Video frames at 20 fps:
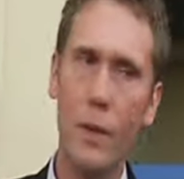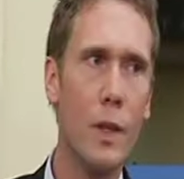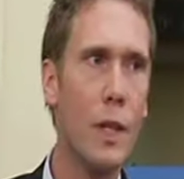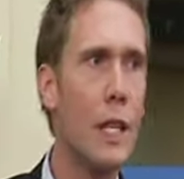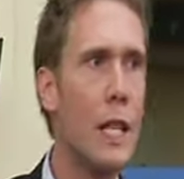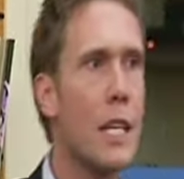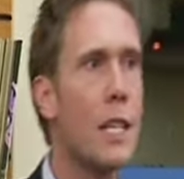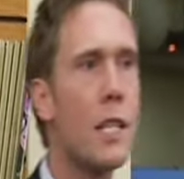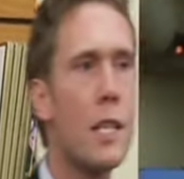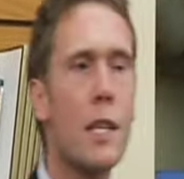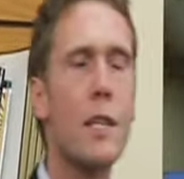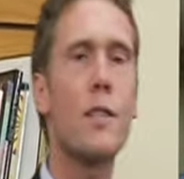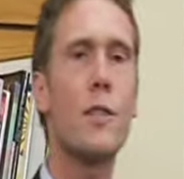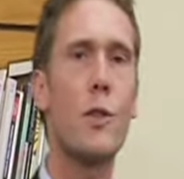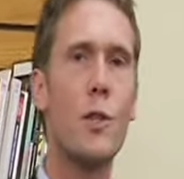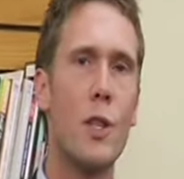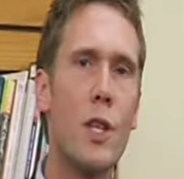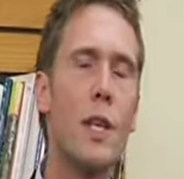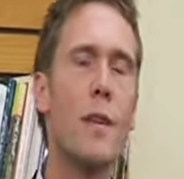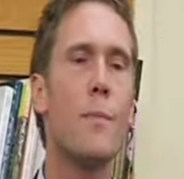This is
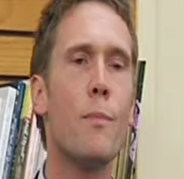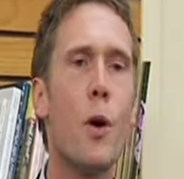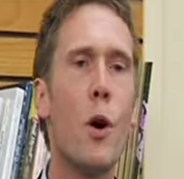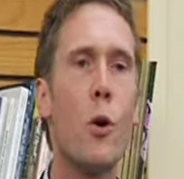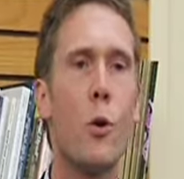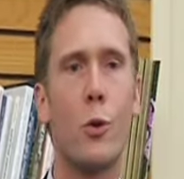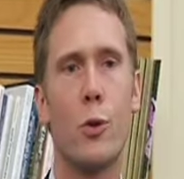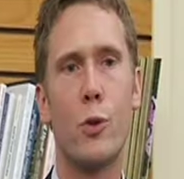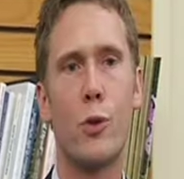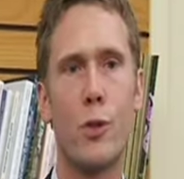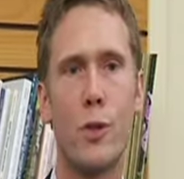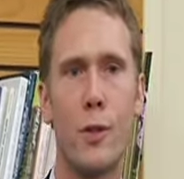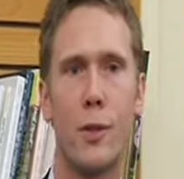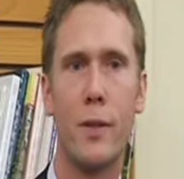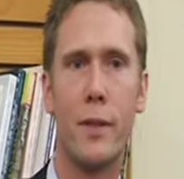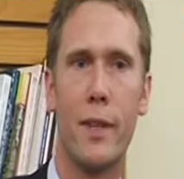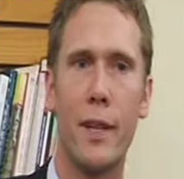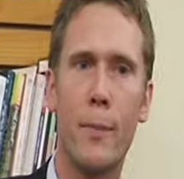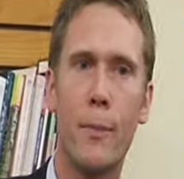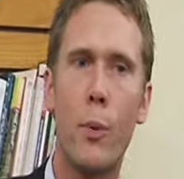the most
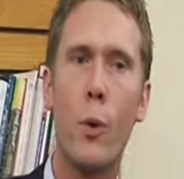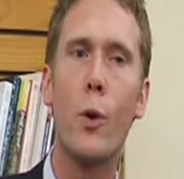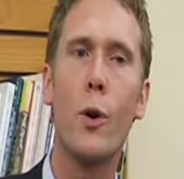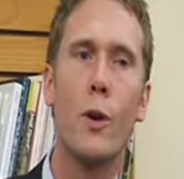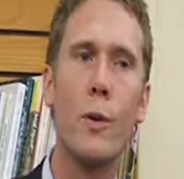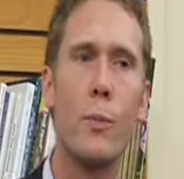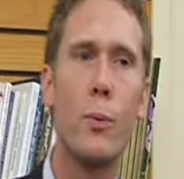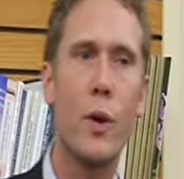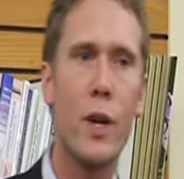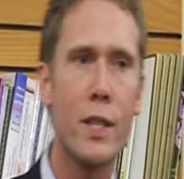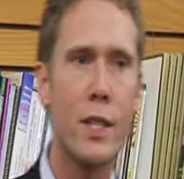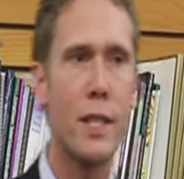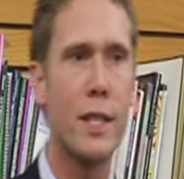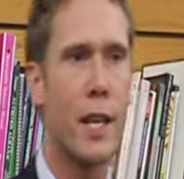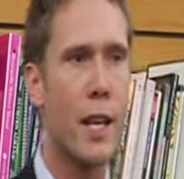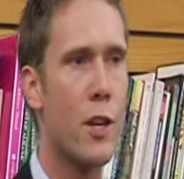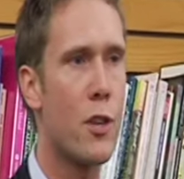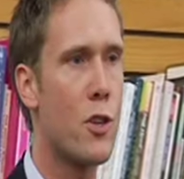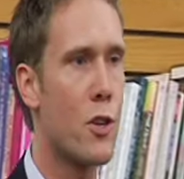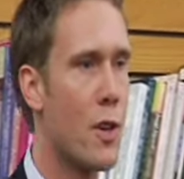important
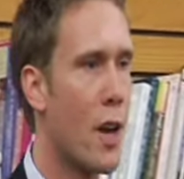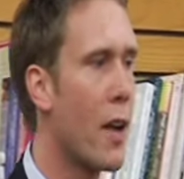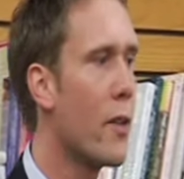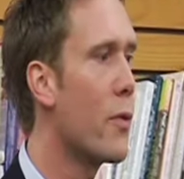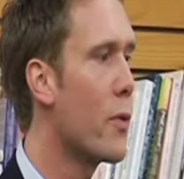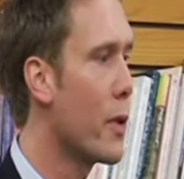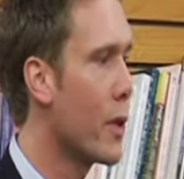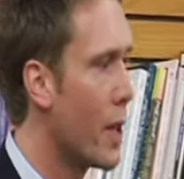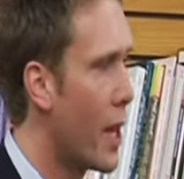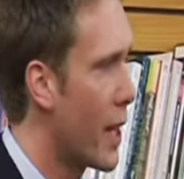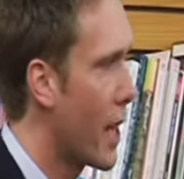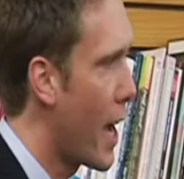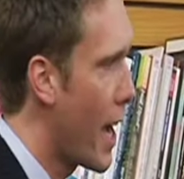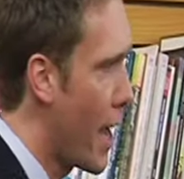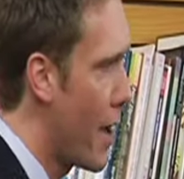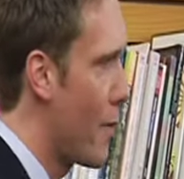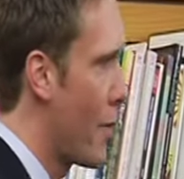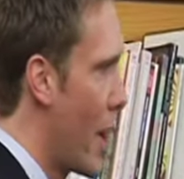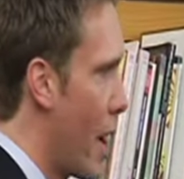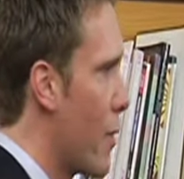presentation I feel like I
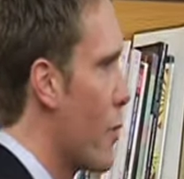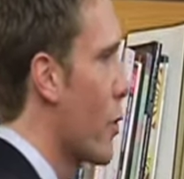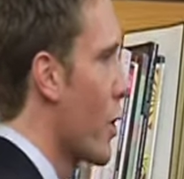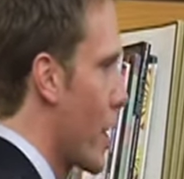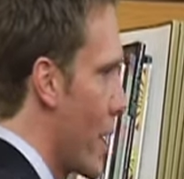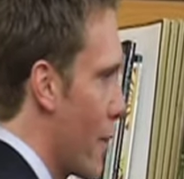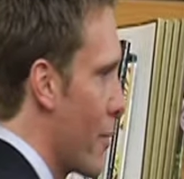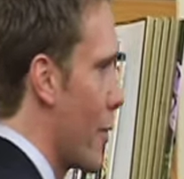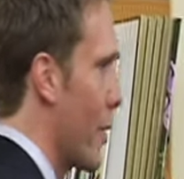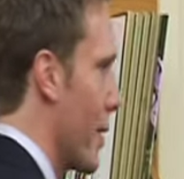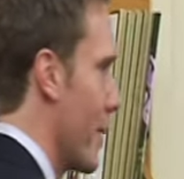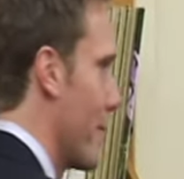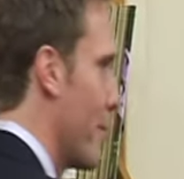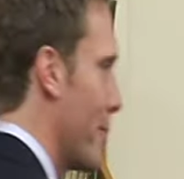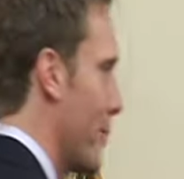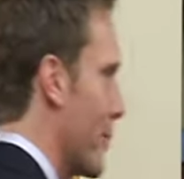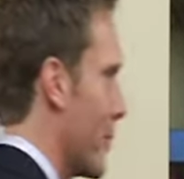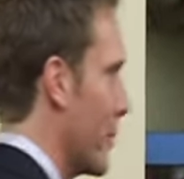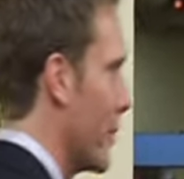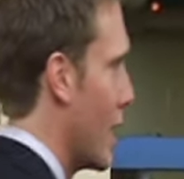have ever given,
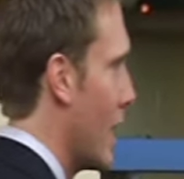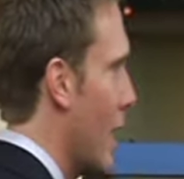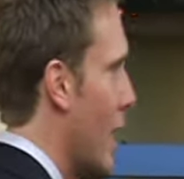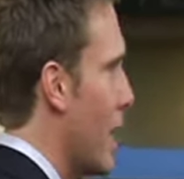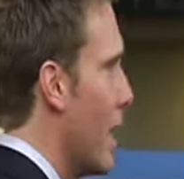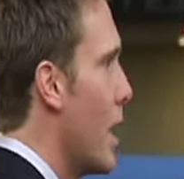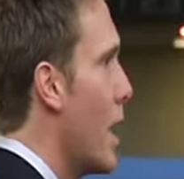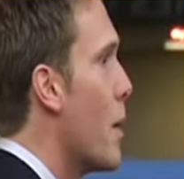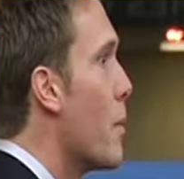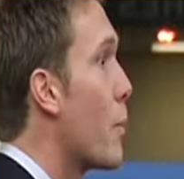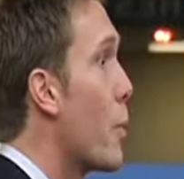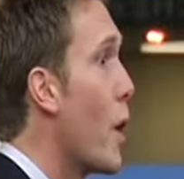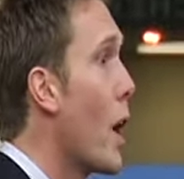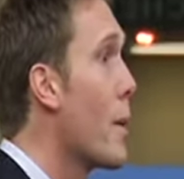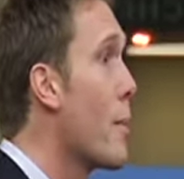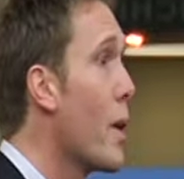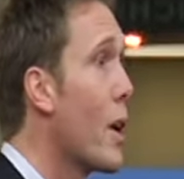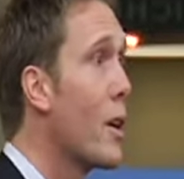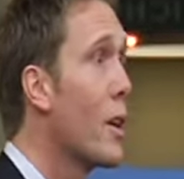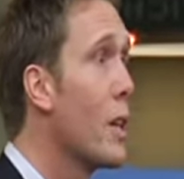
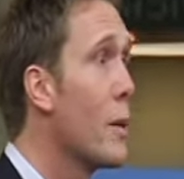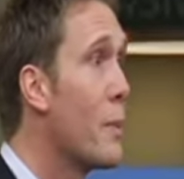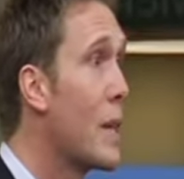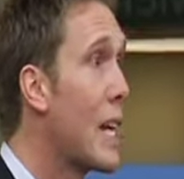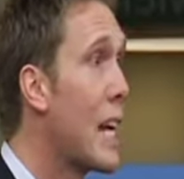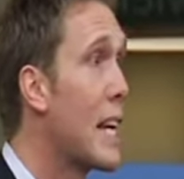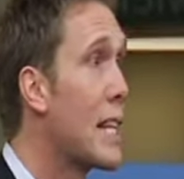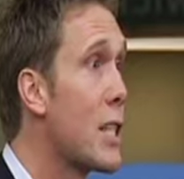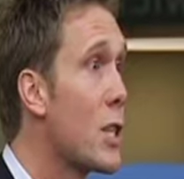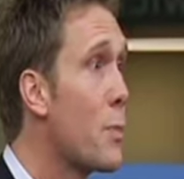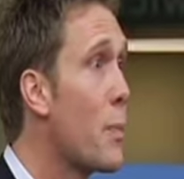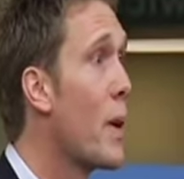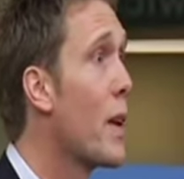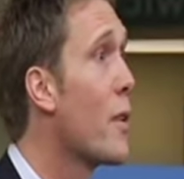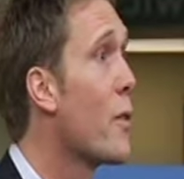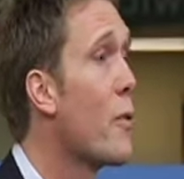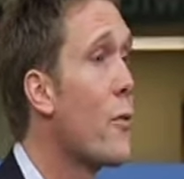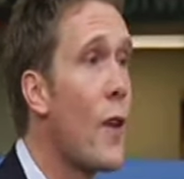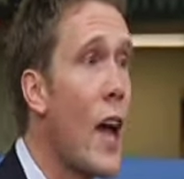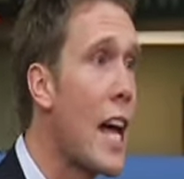primarily because it's been
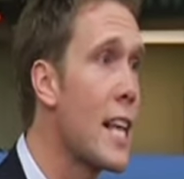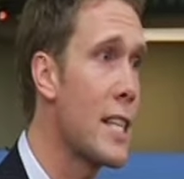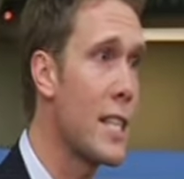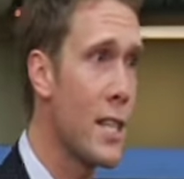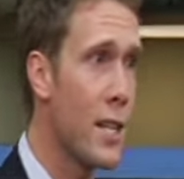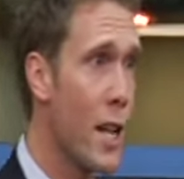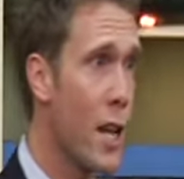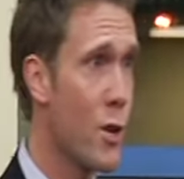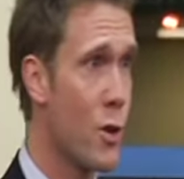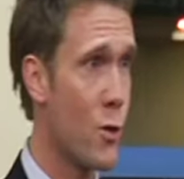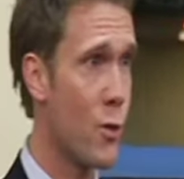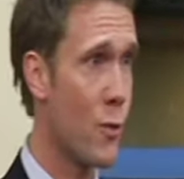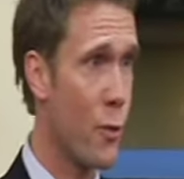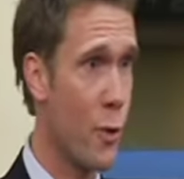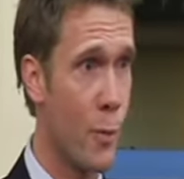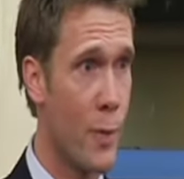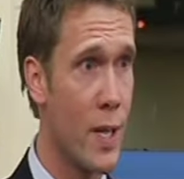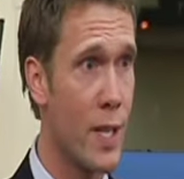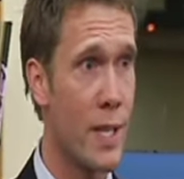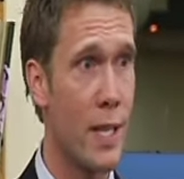a fascination for
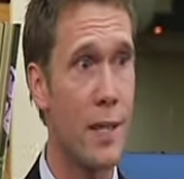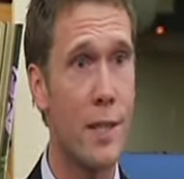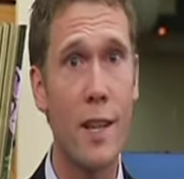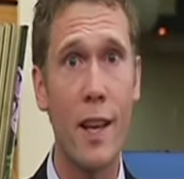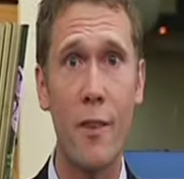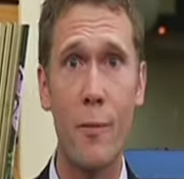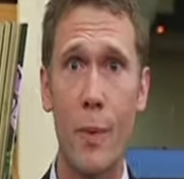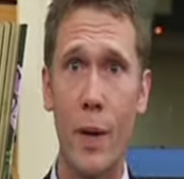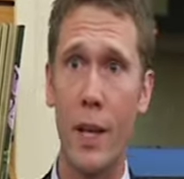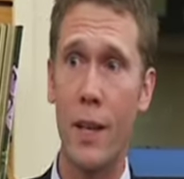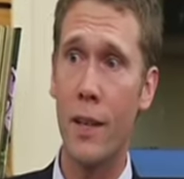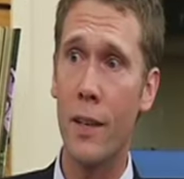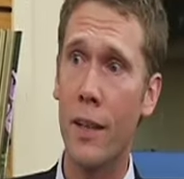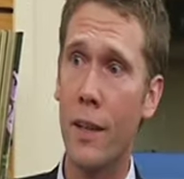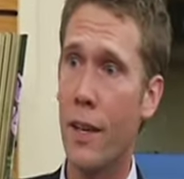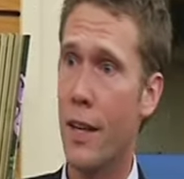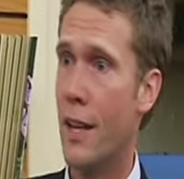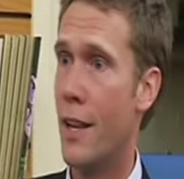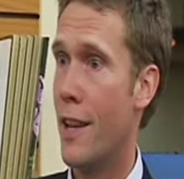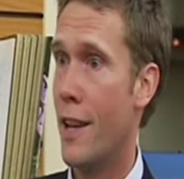me since I've been
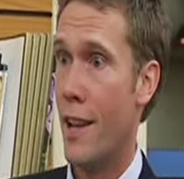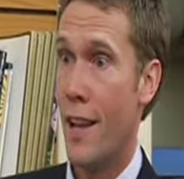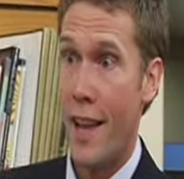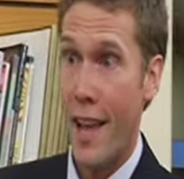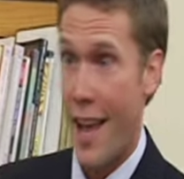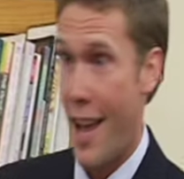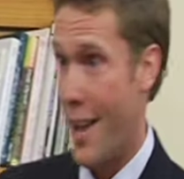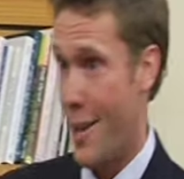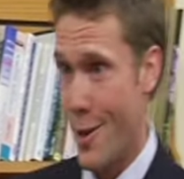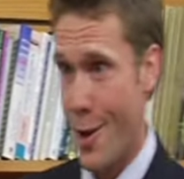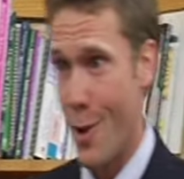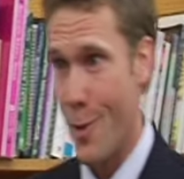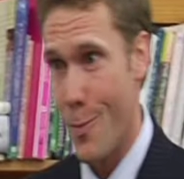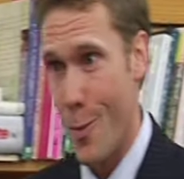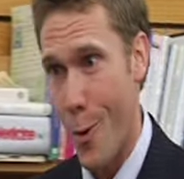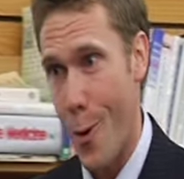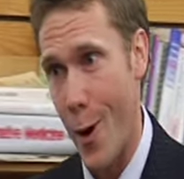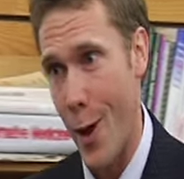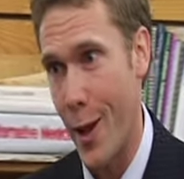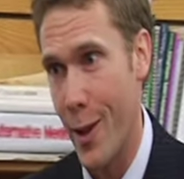a young
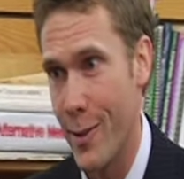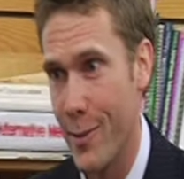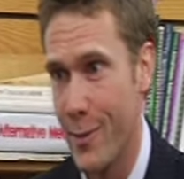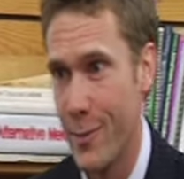boy.